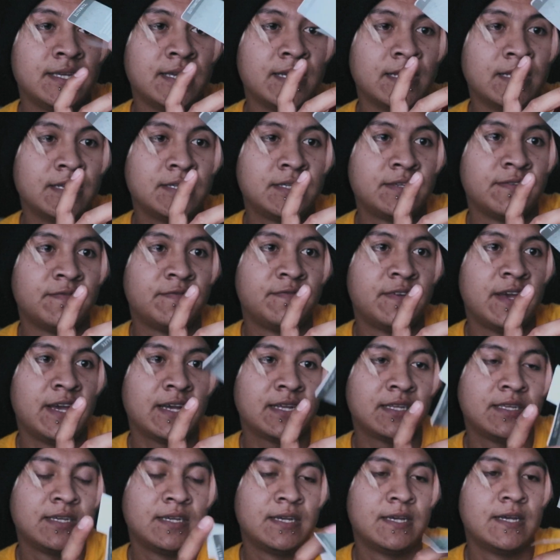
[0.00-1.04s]
English, in
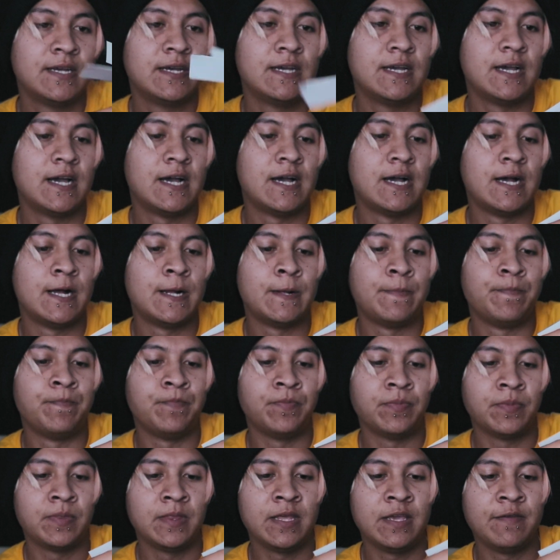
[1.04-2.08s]
fact.
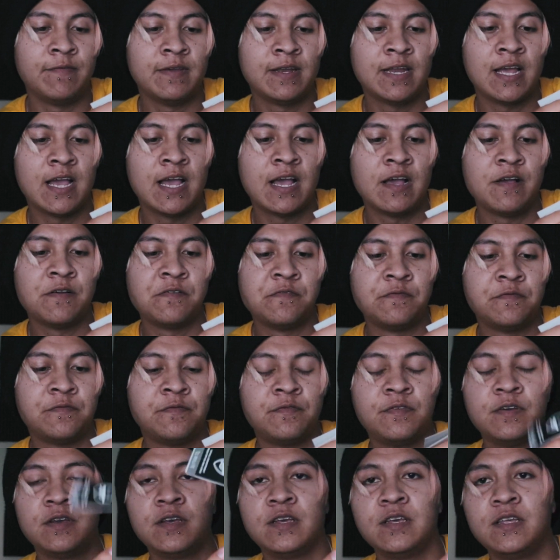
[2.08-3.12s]
They even
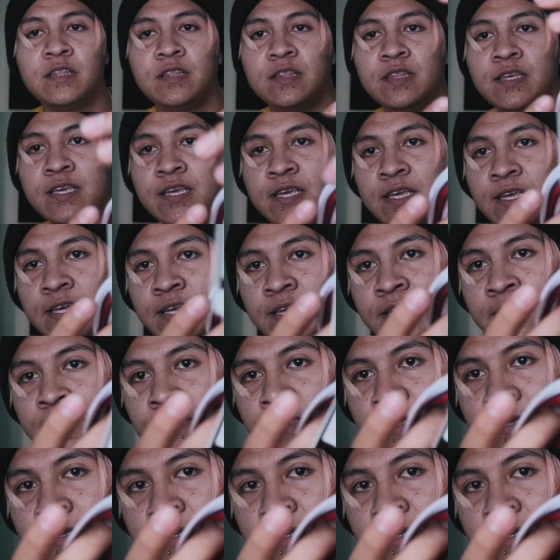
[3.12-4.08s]
have the,